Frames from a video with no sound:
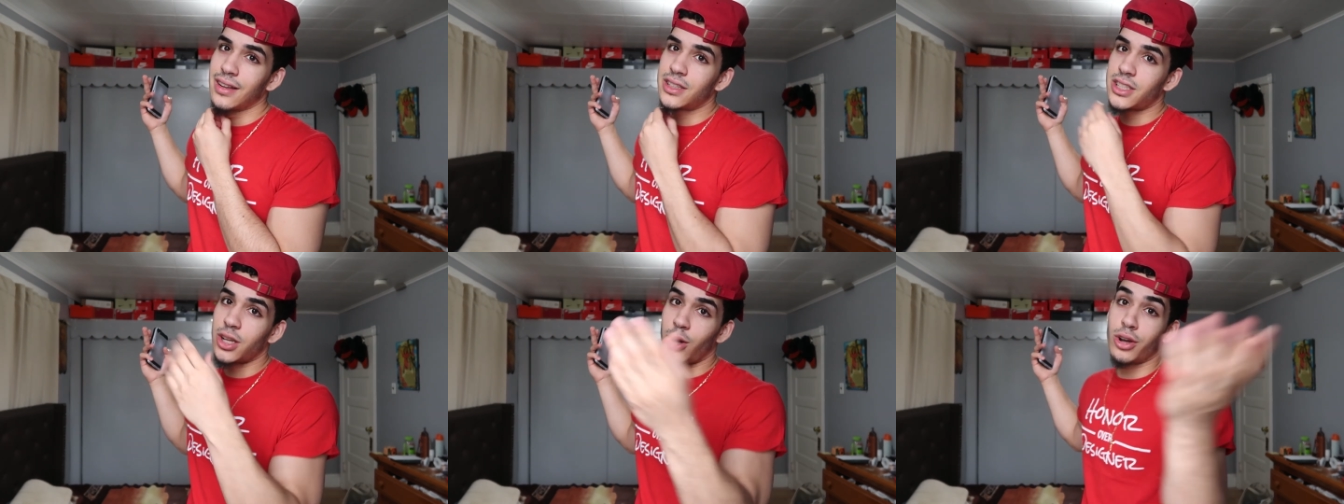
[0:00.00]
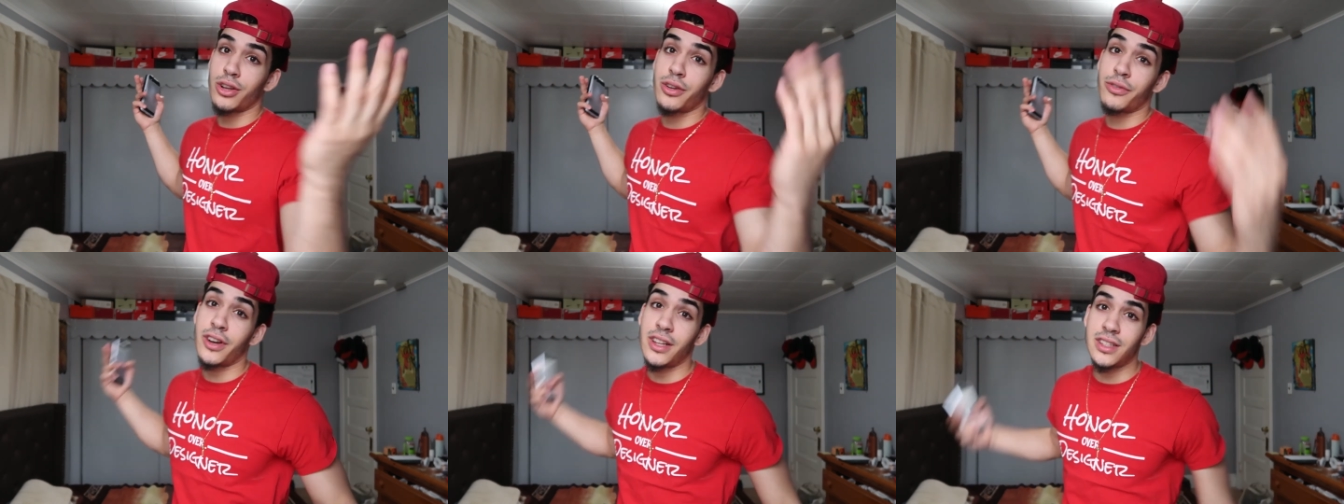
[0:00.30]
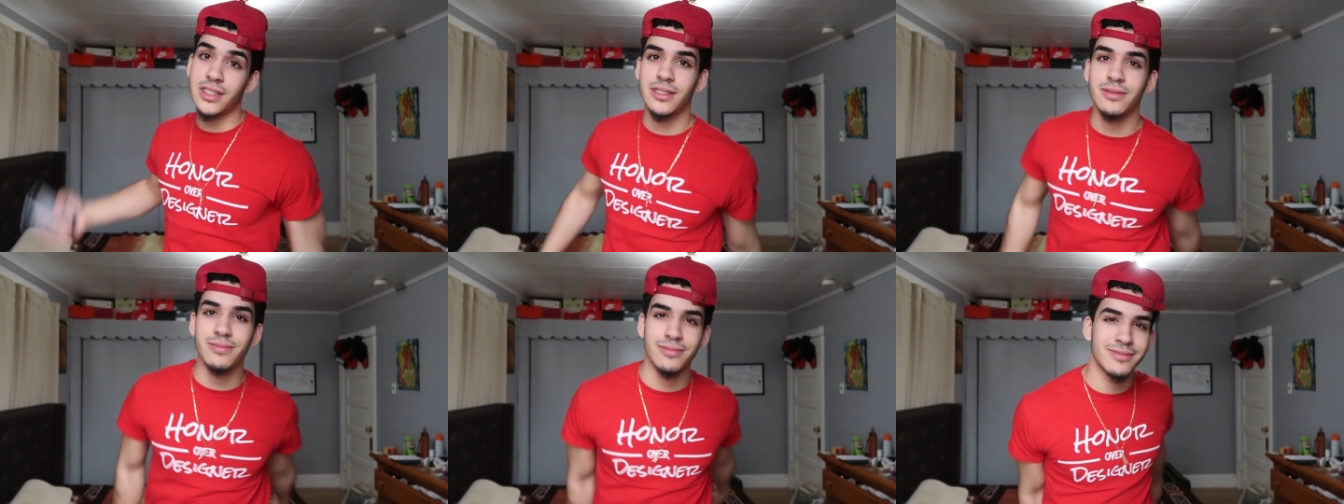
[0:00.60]
tell all your
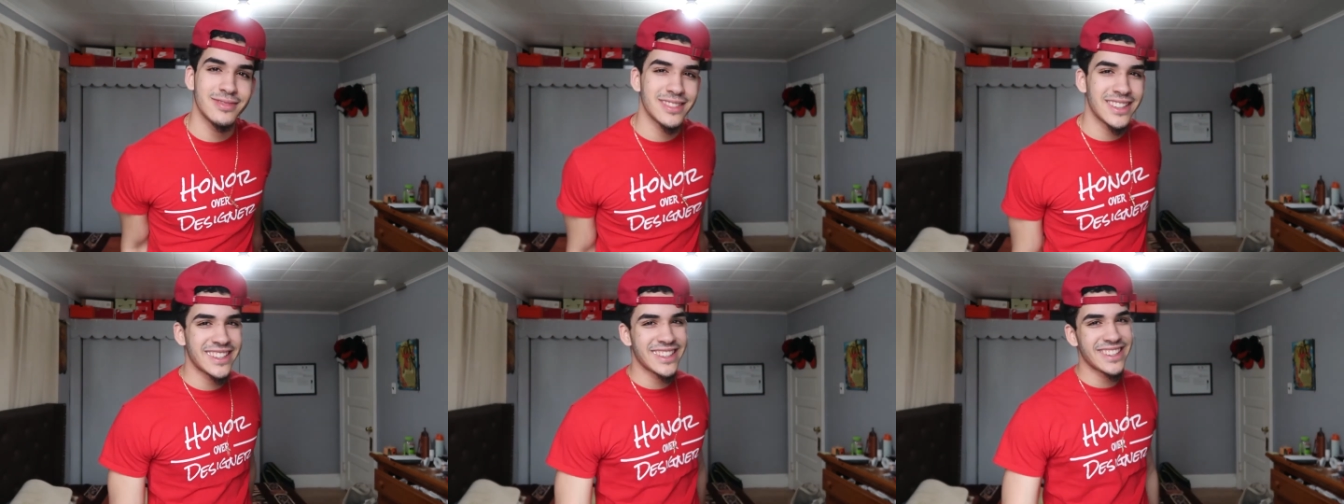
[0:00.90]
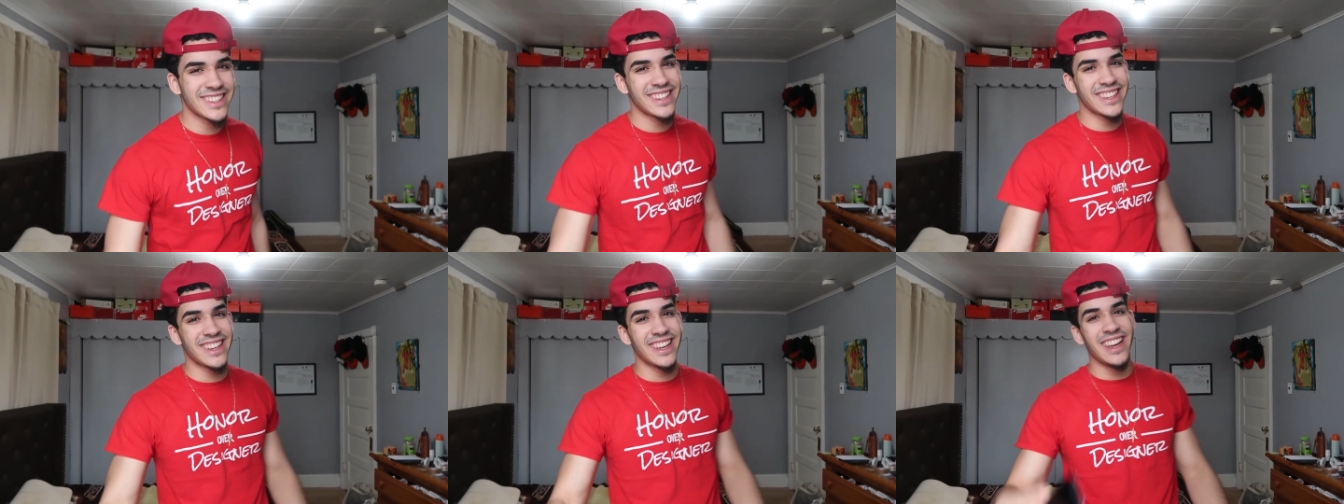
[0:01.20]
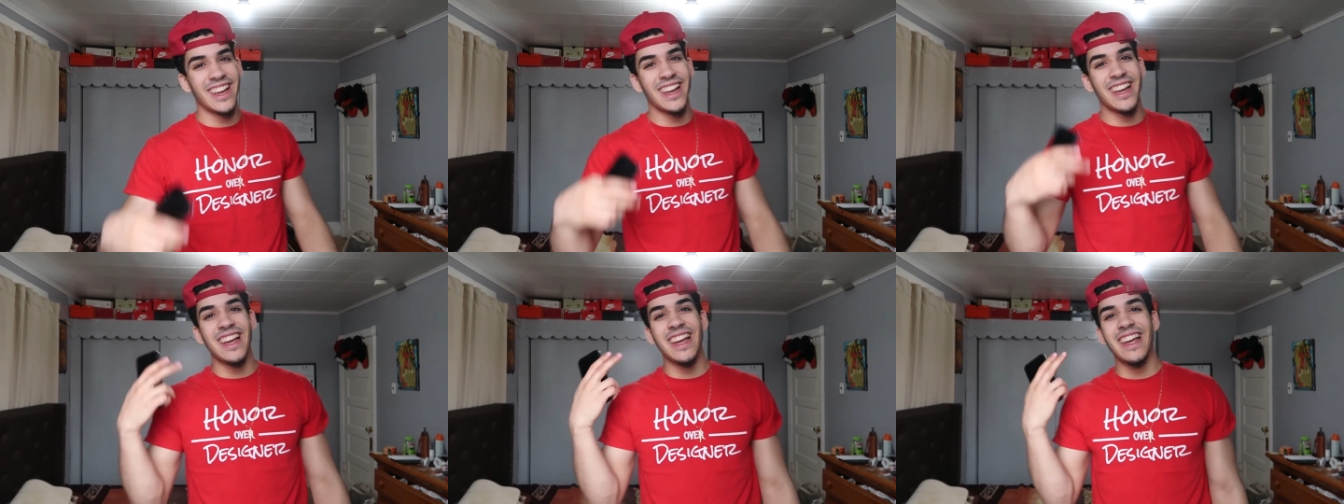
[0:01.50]
friends
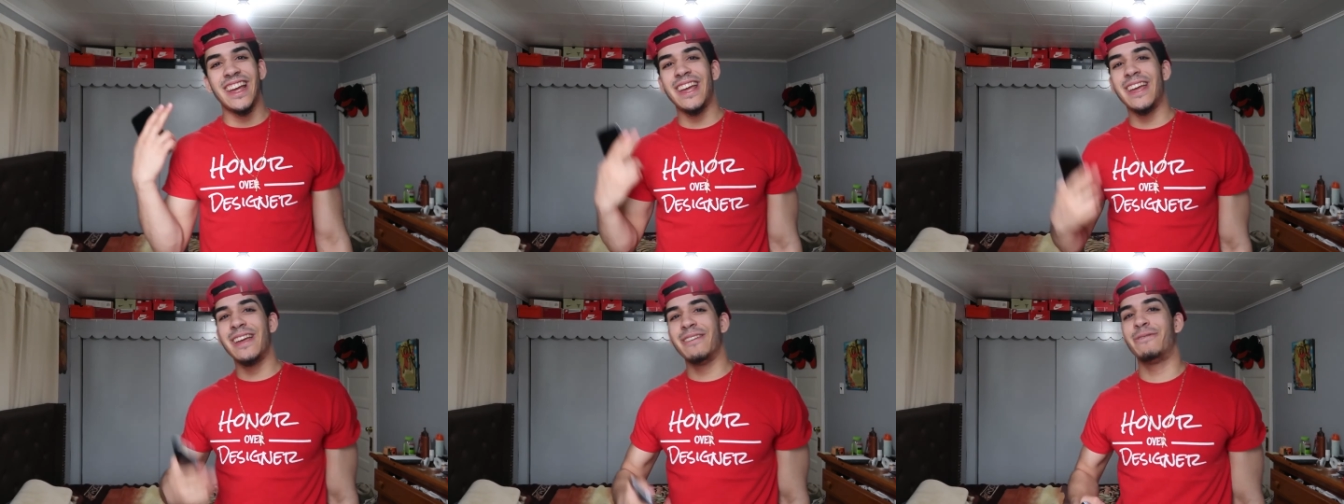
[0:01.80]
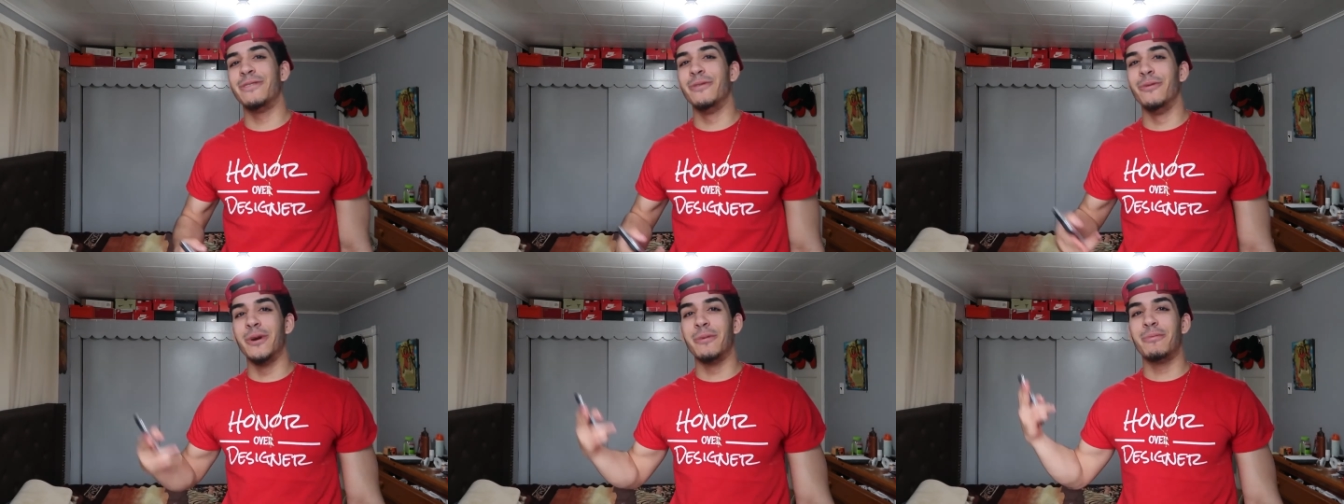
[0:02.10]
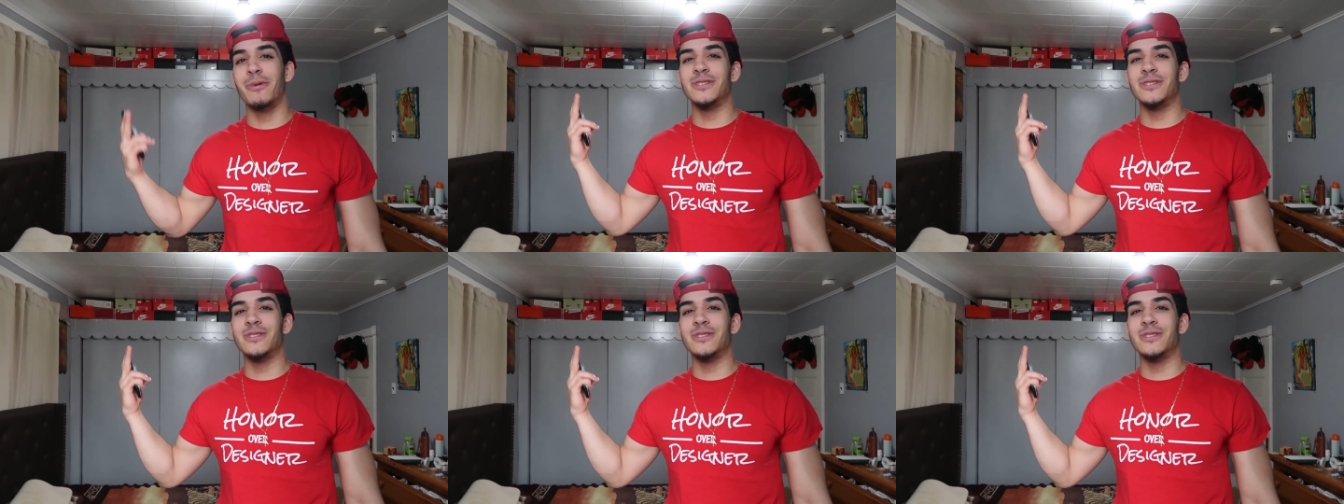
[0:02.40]
if you want